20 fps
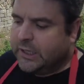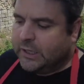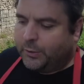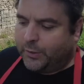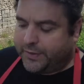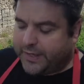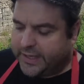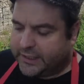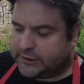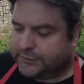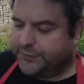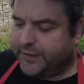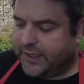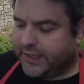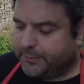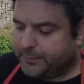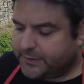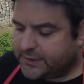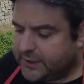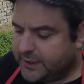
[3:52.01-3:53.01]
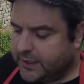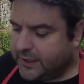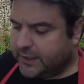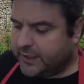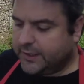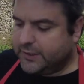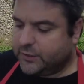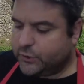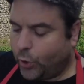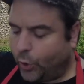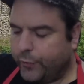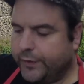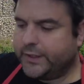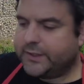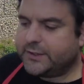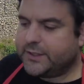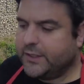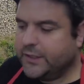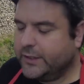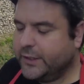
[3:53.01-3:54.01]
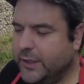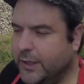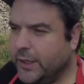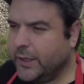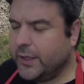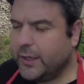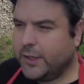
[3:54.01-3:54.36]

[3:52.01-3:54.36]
with Ash Phillips and Dorrington